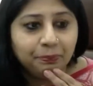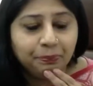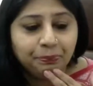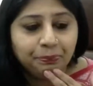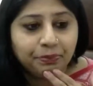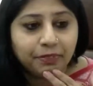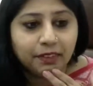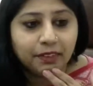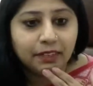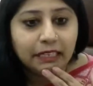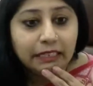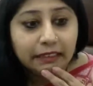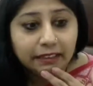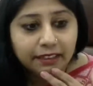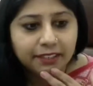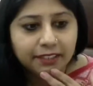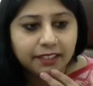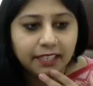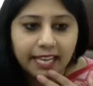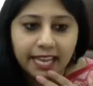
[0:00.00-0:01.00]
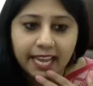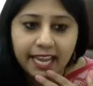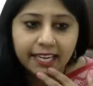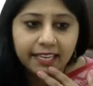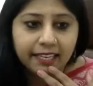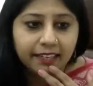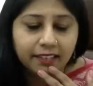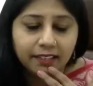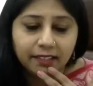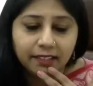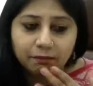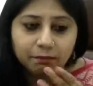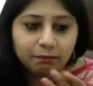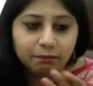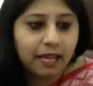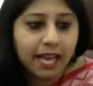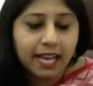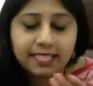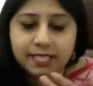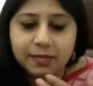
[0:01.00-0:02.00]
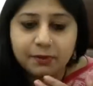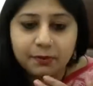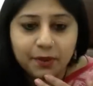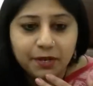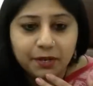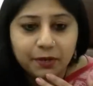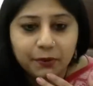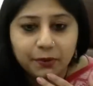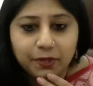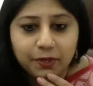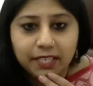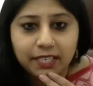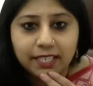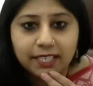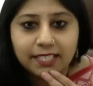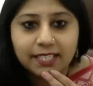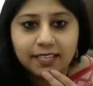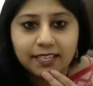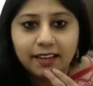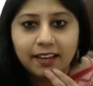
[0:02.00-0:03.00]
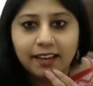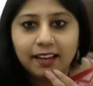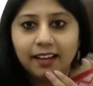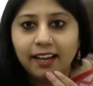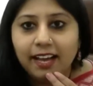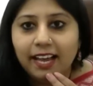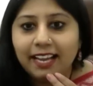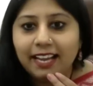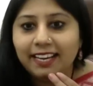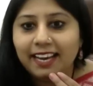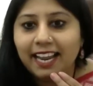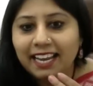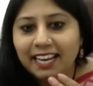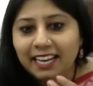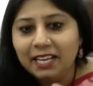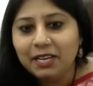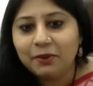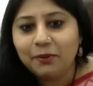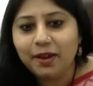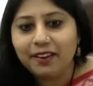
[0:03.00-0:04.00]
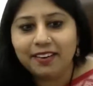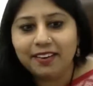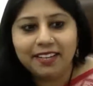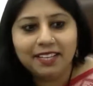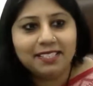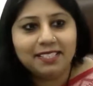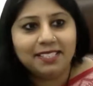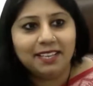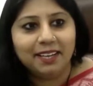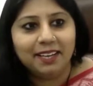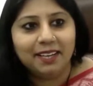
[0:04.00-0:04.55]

learn again as and when you need. And any queries,